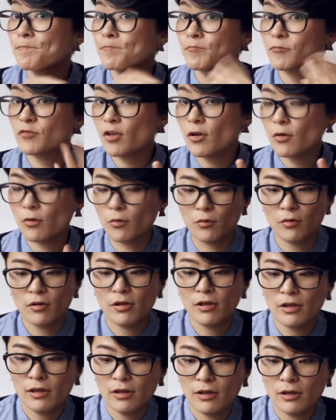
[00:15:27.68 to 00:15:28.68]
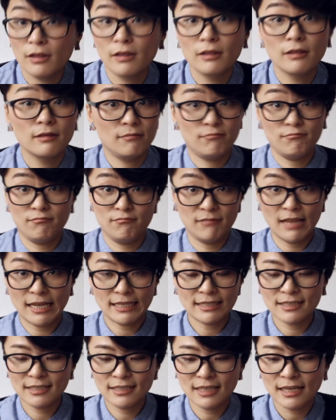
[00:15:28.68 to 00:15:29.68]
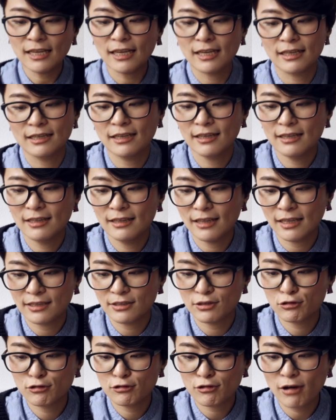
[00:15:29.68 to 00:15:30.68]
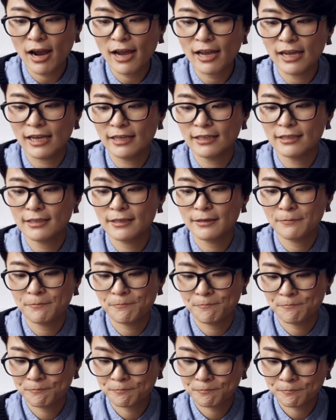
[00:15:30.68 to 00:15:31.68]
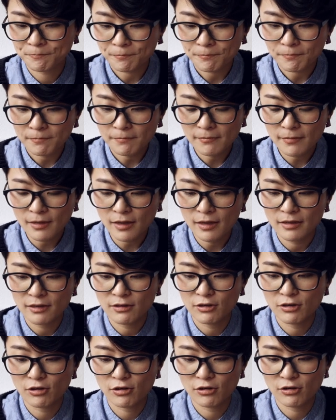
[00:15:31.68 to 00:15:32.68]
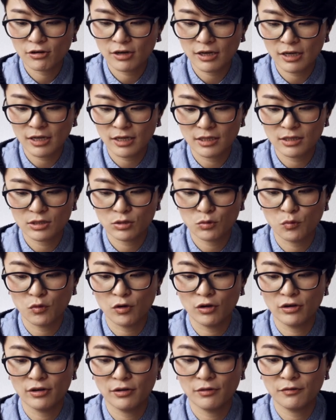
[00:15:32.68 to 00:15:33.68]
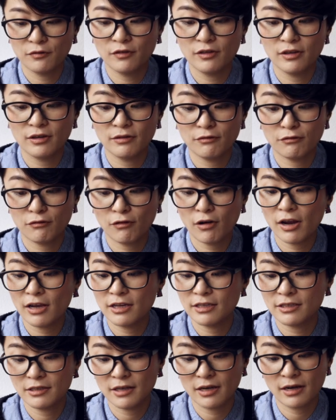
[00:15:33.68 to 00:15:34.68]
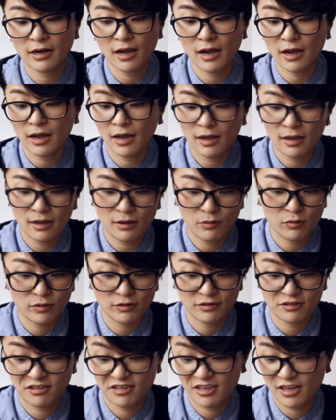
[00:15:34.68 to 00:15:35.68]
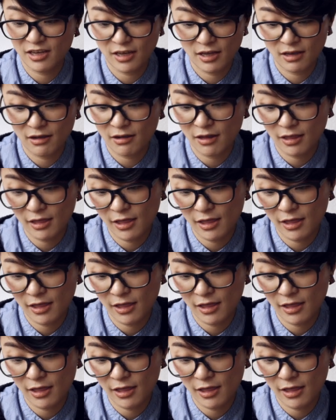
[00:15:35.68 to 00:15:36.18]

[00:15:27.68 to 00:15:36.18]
So let's sing it. Let's try it. here is one of the phrases that I was singing a